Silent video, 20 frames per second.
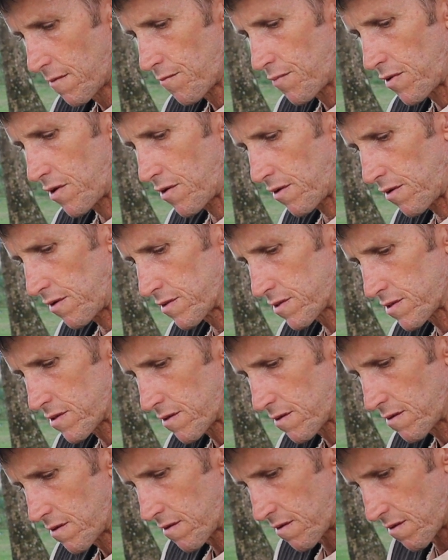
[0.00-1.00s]
because
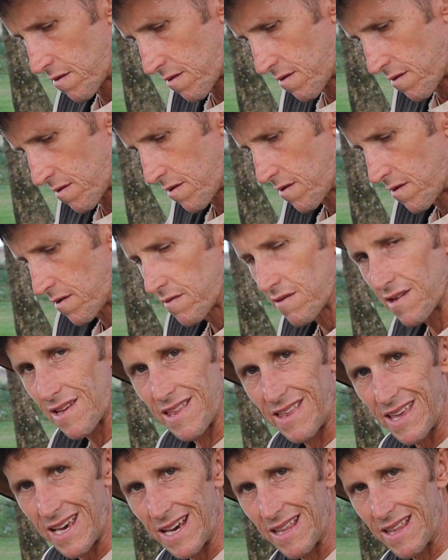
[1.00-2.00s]
the
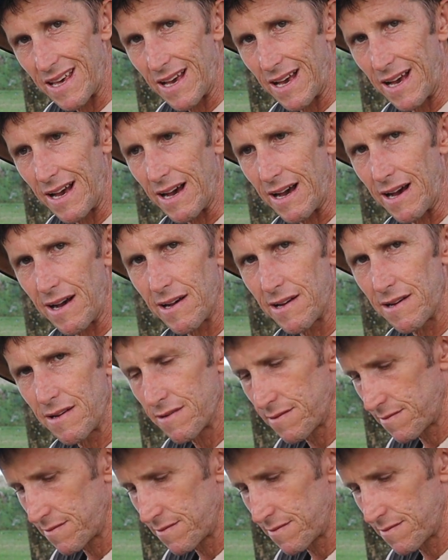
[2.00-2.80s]
thicker they are,